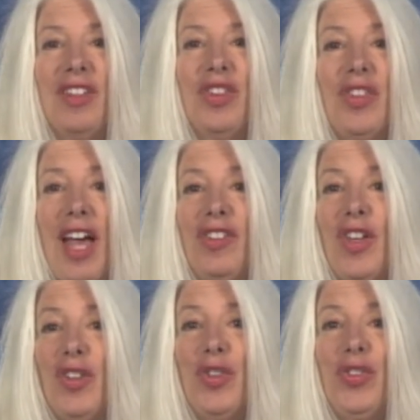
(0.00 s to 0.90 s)
So that's how
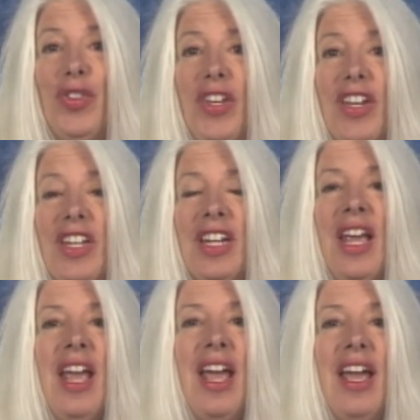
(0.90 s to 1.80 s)
you see it.
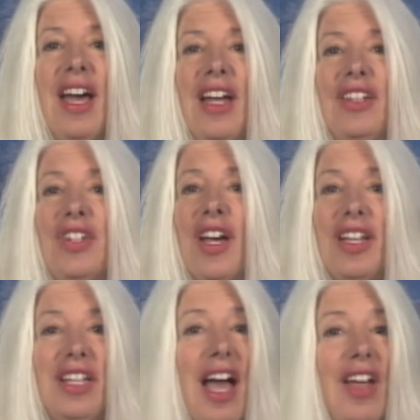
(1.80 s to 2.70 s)
And
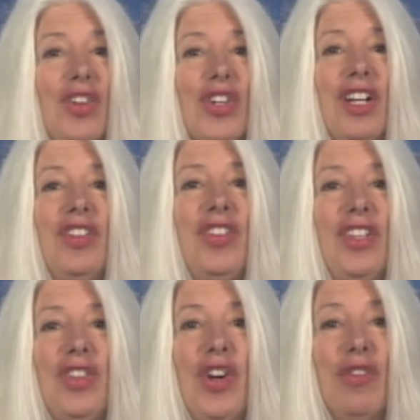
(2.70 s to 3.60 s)
you're going to see
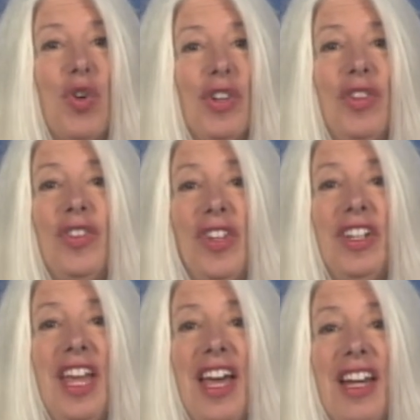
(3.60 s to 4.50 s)
it there. Of course, it's in
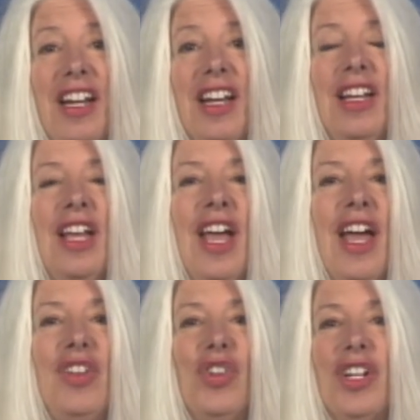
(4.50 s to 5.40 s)
Canada,
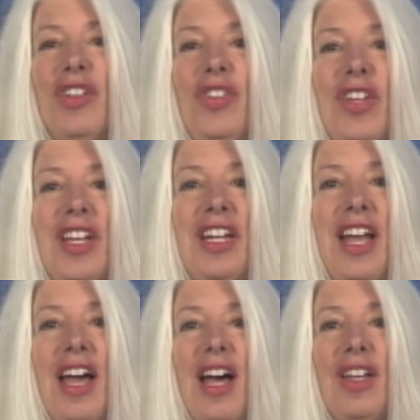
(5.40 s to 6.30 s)
and you're going to see it
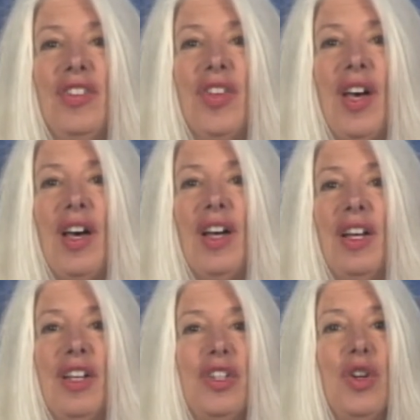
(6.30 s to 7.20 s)
as,
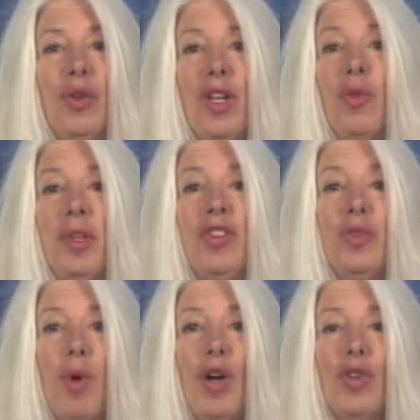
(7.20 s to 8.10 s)
it'll be
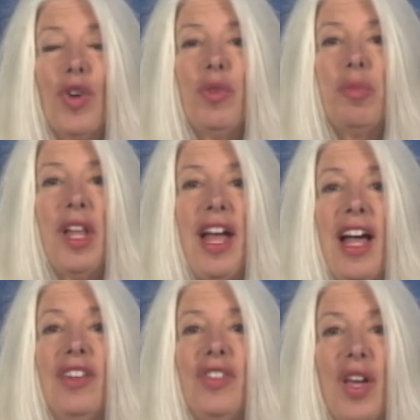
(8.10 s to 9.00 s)
Smart Growth
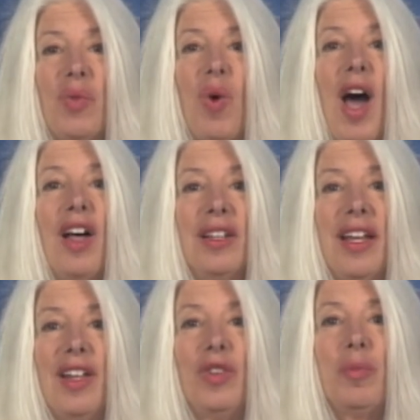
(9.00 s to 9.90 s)
Plans and
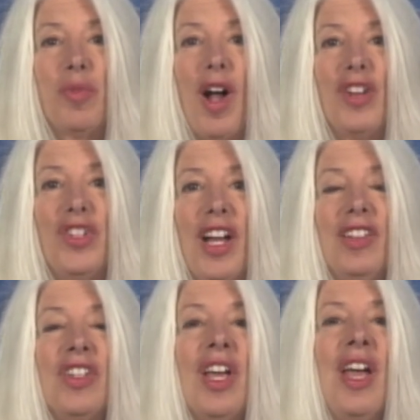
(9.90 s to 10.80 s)
Wildlands Project.